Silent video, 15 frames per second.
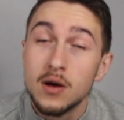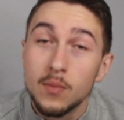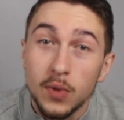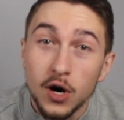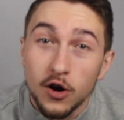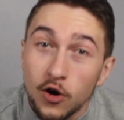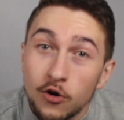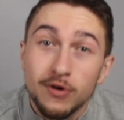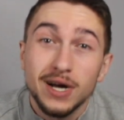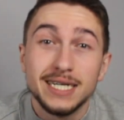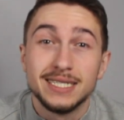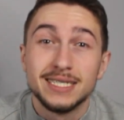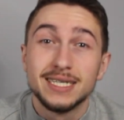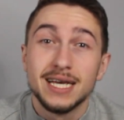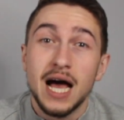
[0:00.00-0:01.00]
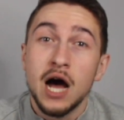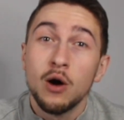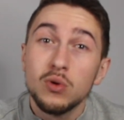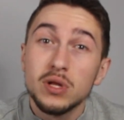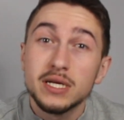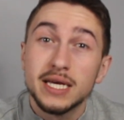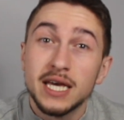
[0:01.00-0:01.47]
But alright, I
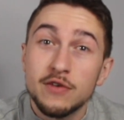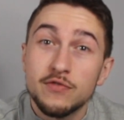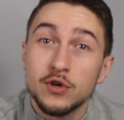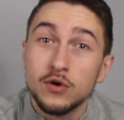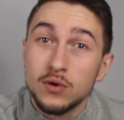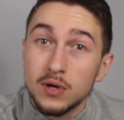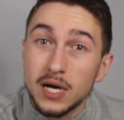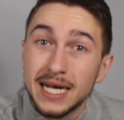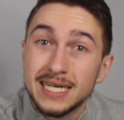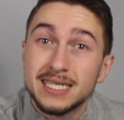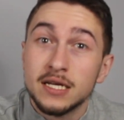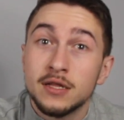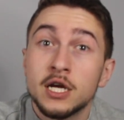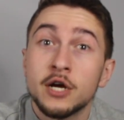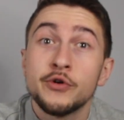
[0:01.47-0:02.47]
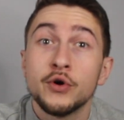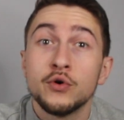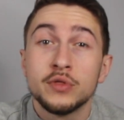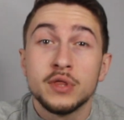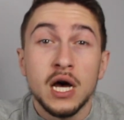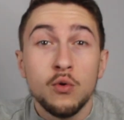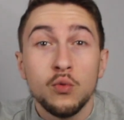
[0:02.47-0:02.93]
will give you a scenario
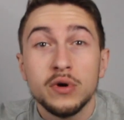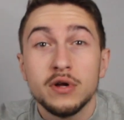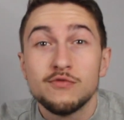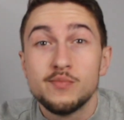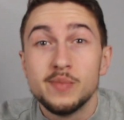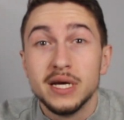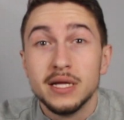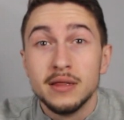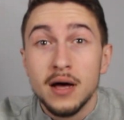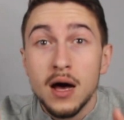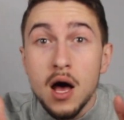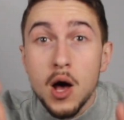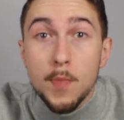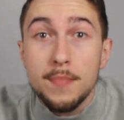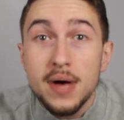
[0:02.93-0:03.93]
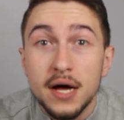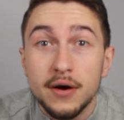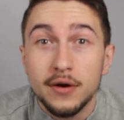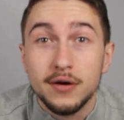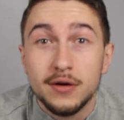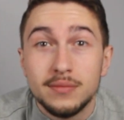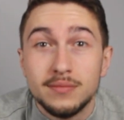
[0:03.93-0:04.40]
that would have been
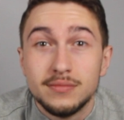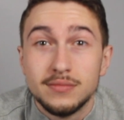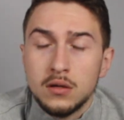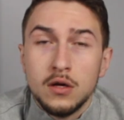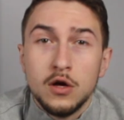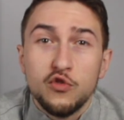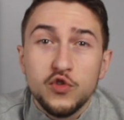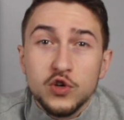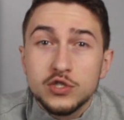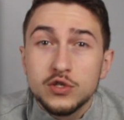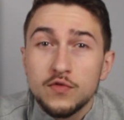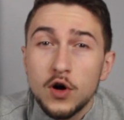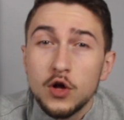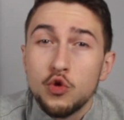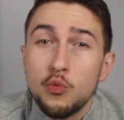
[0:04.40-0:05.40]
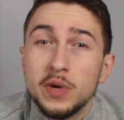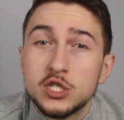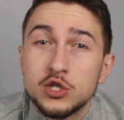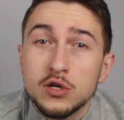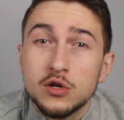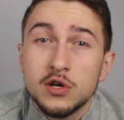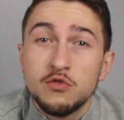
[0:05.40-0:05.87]
better. First of all, the
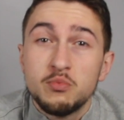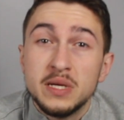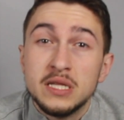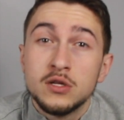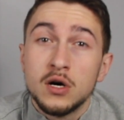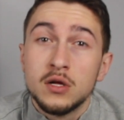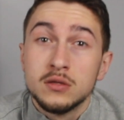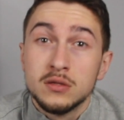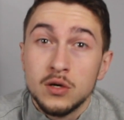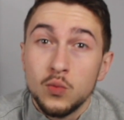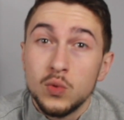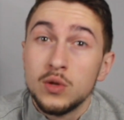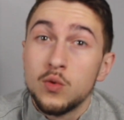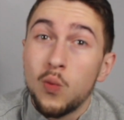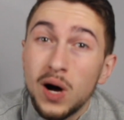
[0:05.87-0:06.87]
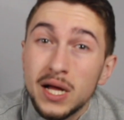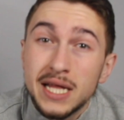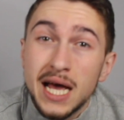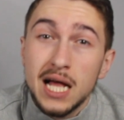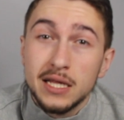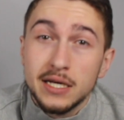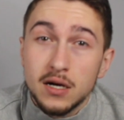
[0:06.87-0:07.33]
mission could have been done with one
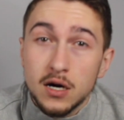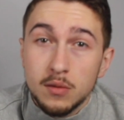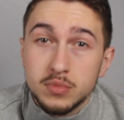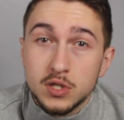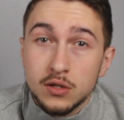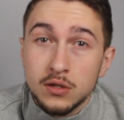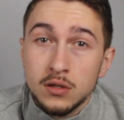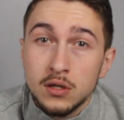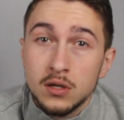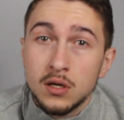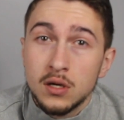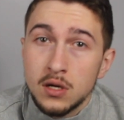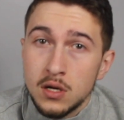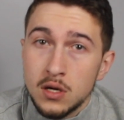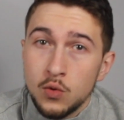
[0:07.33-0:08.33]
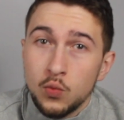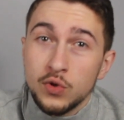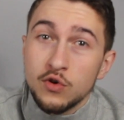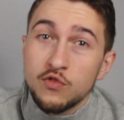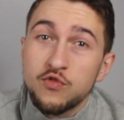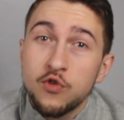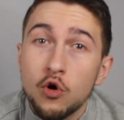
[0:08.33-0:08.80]
helicopter with
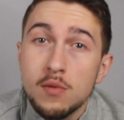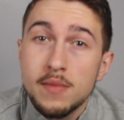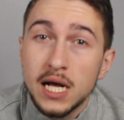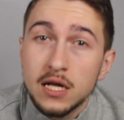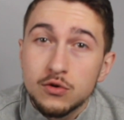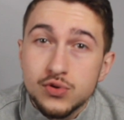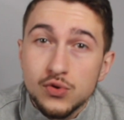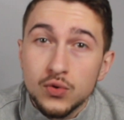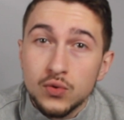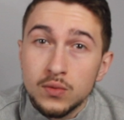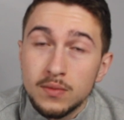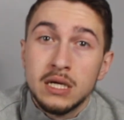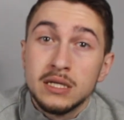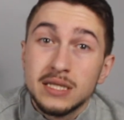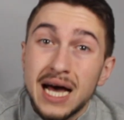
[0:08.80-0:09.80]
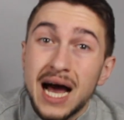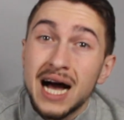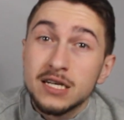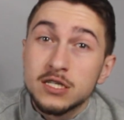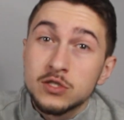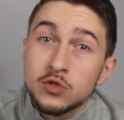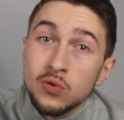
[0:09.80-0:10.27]
a 4-man crew that
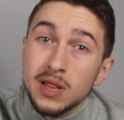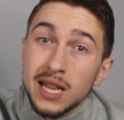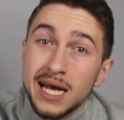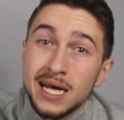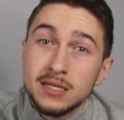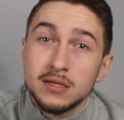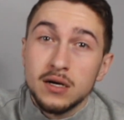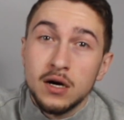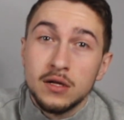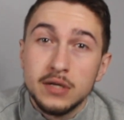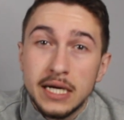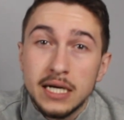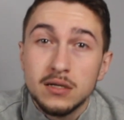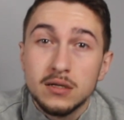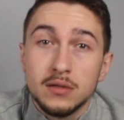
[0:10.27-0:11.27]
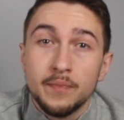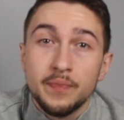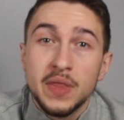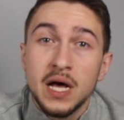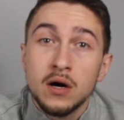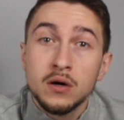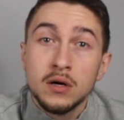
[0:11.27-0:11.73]
has to land on a hill.
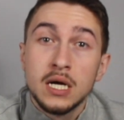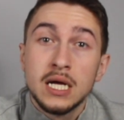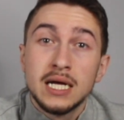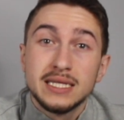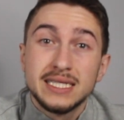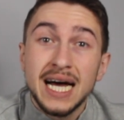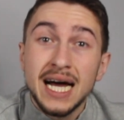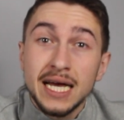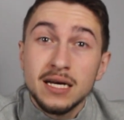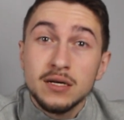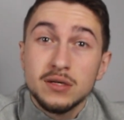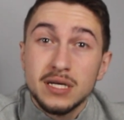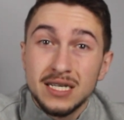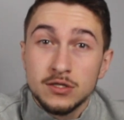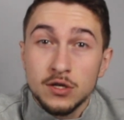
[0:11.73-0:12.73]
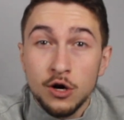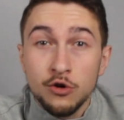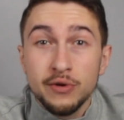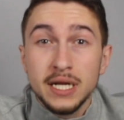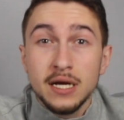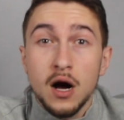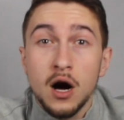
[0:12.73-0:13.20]
Now, that hill is
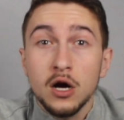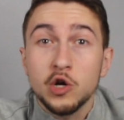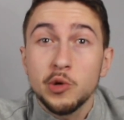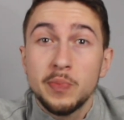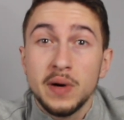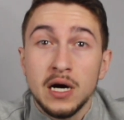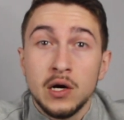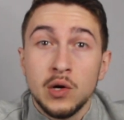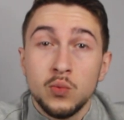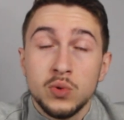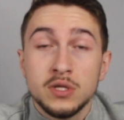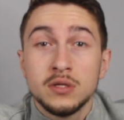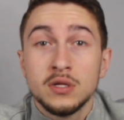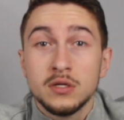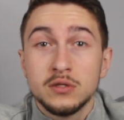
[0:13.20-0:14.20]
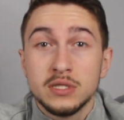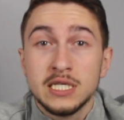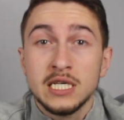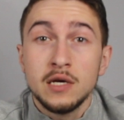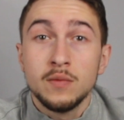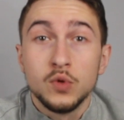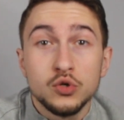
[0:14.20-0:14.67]
already occupied with another
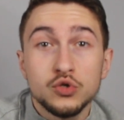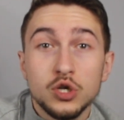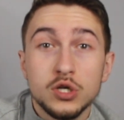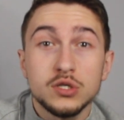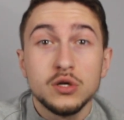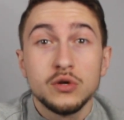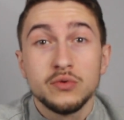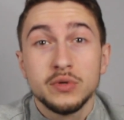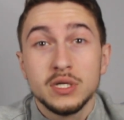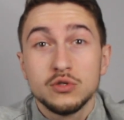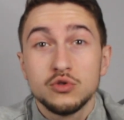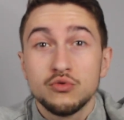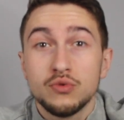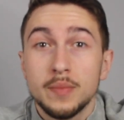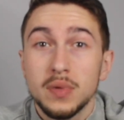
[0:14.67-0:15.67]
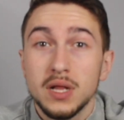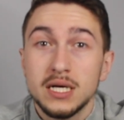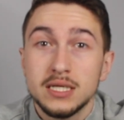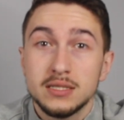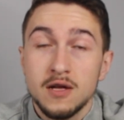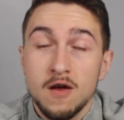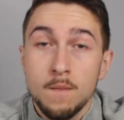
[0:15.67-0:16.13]
team. You're just going to
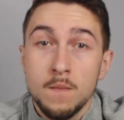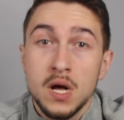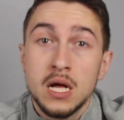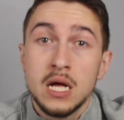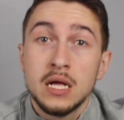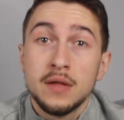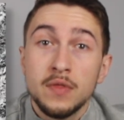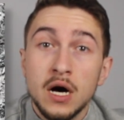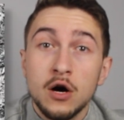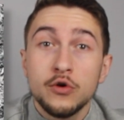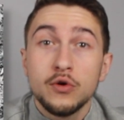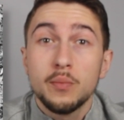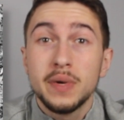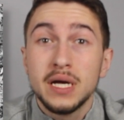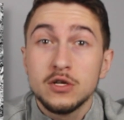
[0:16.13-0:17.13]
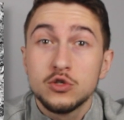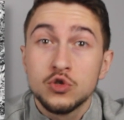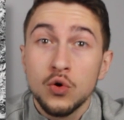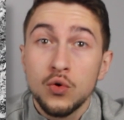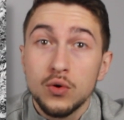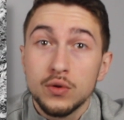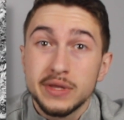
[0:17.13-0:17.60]
replace them. Now you're being
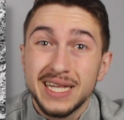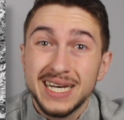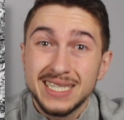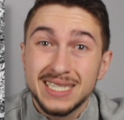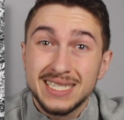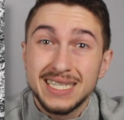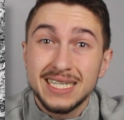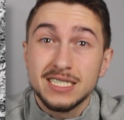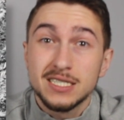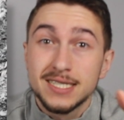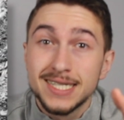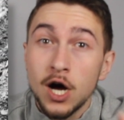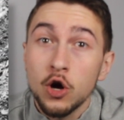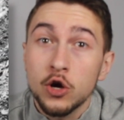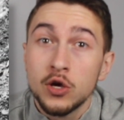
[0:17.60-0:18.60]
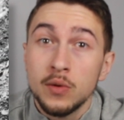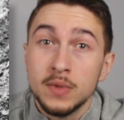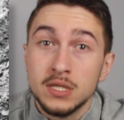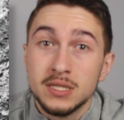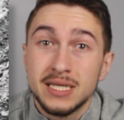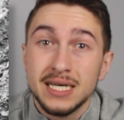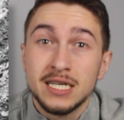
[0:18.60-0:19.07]
told that this
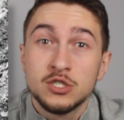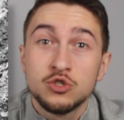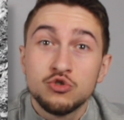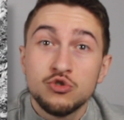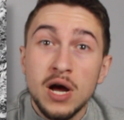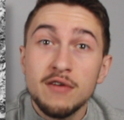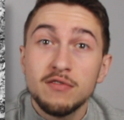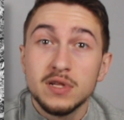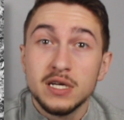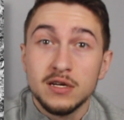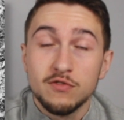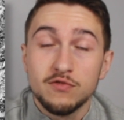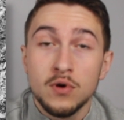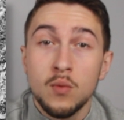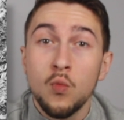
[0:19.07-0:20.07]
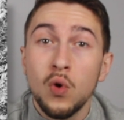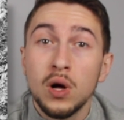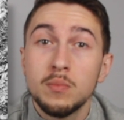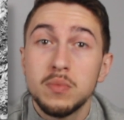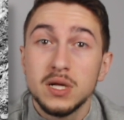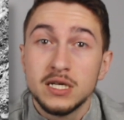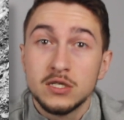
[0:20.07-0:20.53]
document is traveling from one
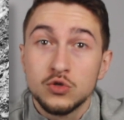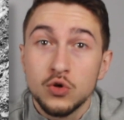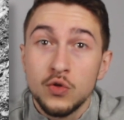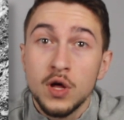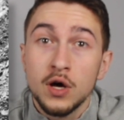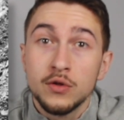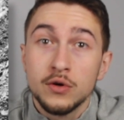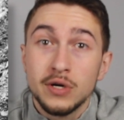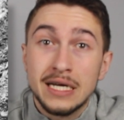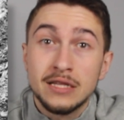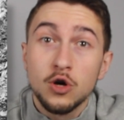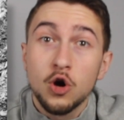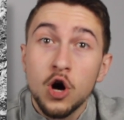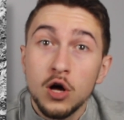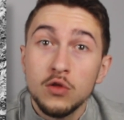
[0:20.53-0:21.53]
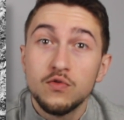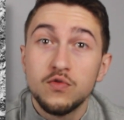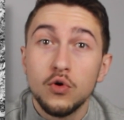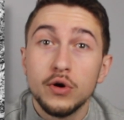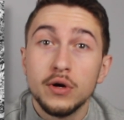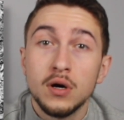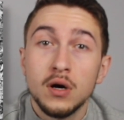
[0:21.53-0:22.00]
place to another in a
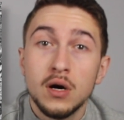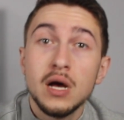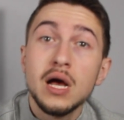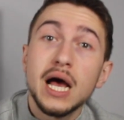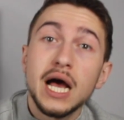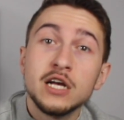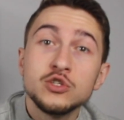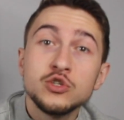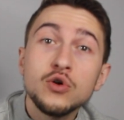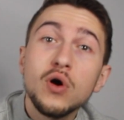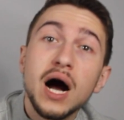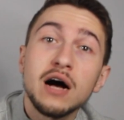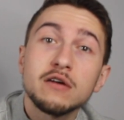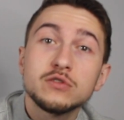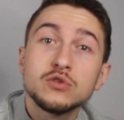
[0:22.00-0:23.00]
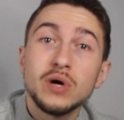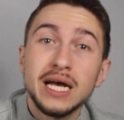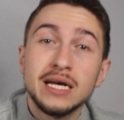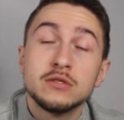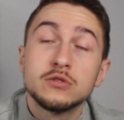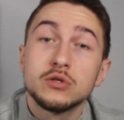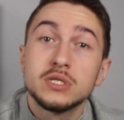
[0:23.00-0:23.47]
convoy, and you have to
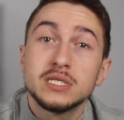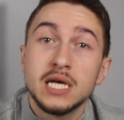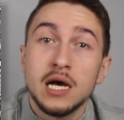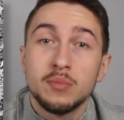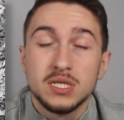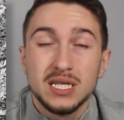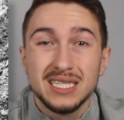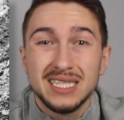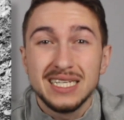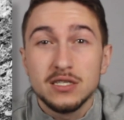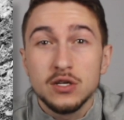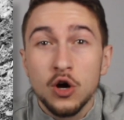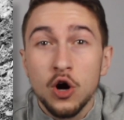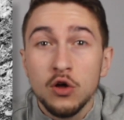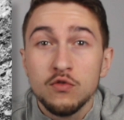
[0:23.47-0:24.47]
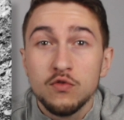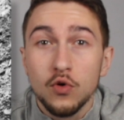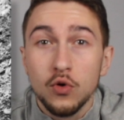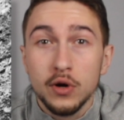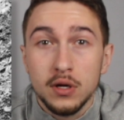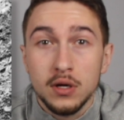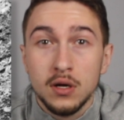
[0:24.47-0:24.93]
intercept this
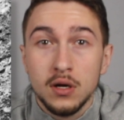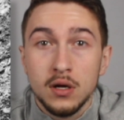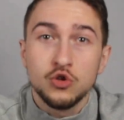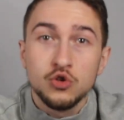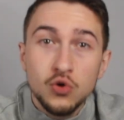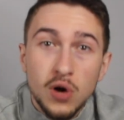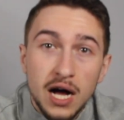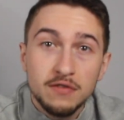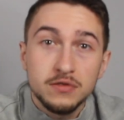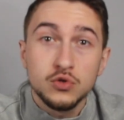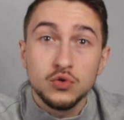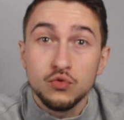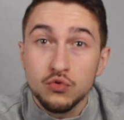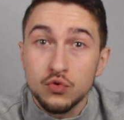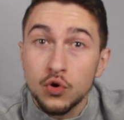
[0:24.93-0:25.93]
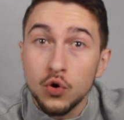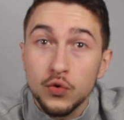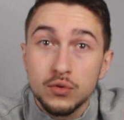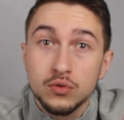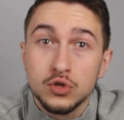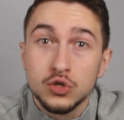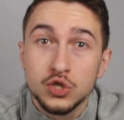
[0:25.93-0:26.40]
convoy. You have to go
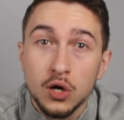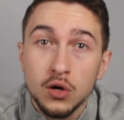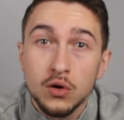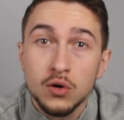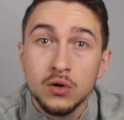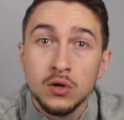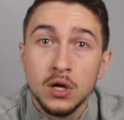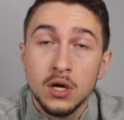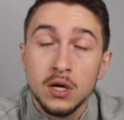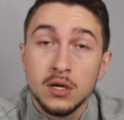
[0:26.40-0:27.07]
through the jungle,